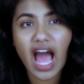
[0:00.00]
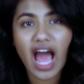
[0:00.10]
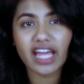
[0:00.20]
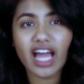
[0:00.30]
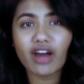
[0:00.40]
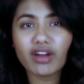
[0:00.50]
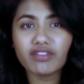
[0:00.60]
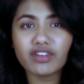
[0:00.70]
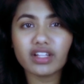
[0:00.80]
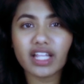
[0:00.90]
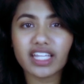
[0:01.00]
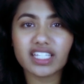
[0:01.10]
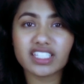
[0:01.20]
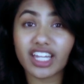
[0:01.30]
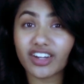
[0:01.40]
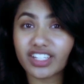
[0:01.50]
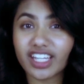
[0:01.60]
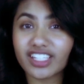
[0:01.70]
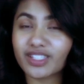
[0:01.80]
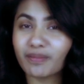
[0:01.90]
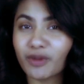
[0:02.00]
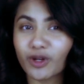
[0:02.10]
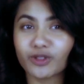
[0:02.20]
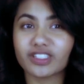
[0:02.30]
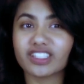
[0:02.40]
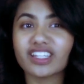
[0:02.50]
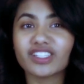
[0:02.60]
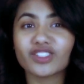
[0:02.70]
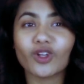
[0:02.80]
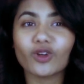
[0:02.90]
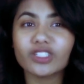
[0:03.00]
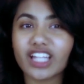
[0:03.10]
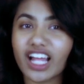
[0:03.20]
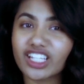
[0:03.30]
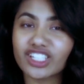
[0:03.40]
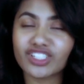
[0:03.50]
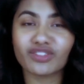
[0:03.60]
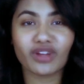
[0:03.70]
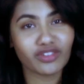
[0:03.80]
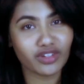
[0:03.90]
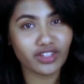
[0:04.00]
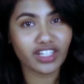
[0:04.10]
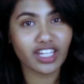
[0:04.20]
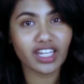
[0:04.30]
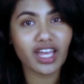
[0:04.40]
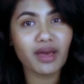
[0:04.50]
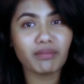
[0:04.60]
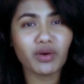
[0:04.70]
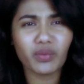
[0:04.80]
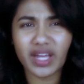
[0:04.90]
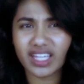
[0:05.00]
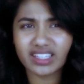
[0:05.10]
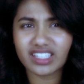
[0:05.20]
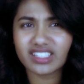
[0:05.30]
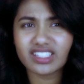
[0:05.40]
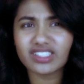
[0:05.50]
I, however, like its carry case the most. So stylish and retro looking. But wait, this is